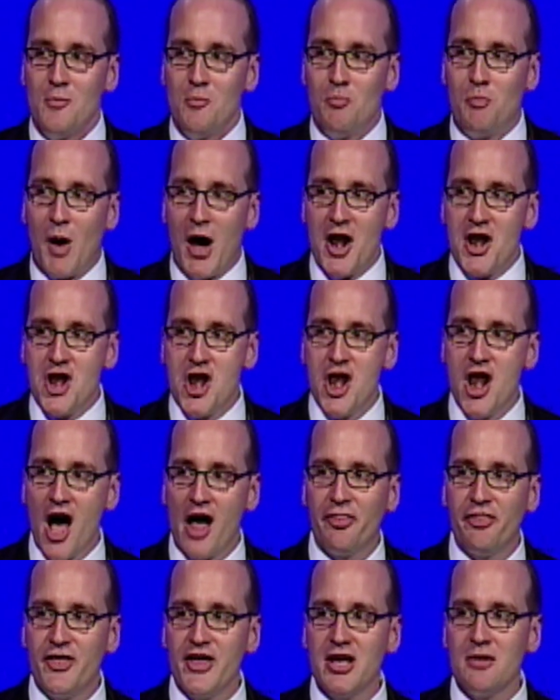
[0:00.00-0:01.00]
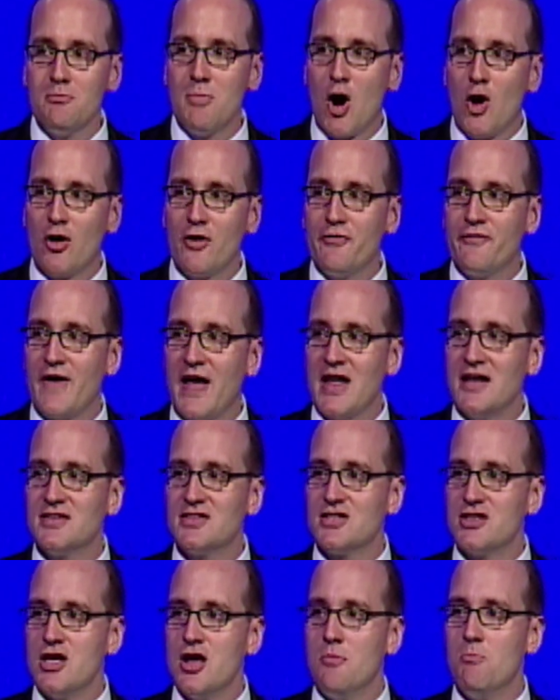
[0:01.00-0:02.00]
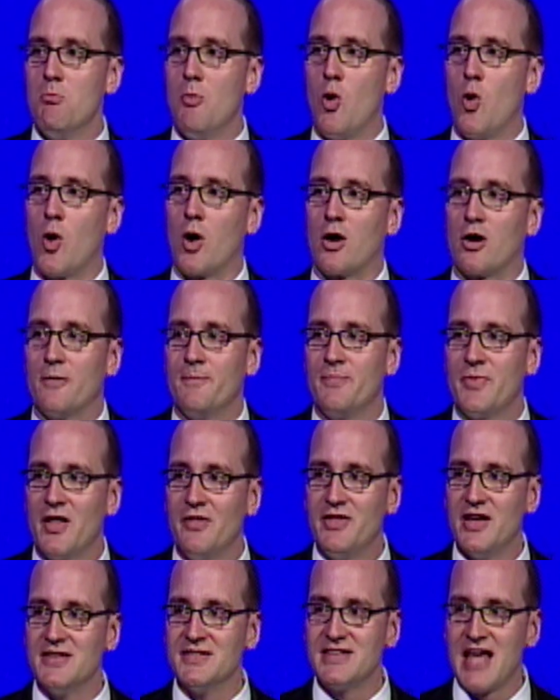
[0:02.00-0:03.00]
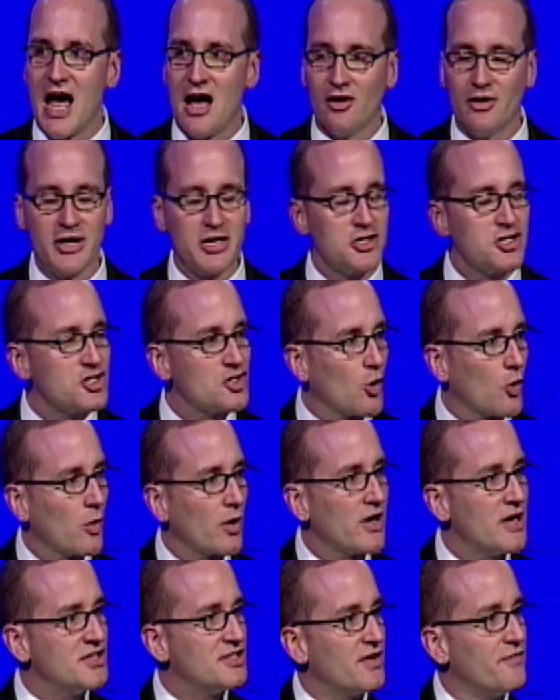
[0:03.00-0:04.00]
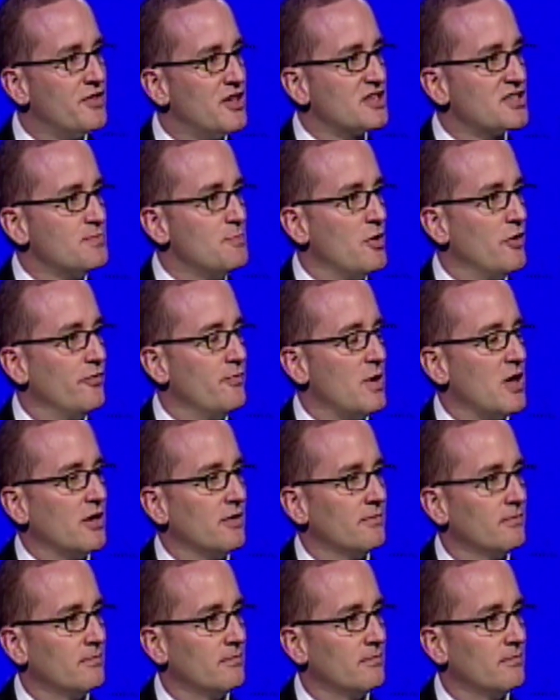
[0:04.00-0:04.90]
But nothing motivates him more than telling stories of this movement.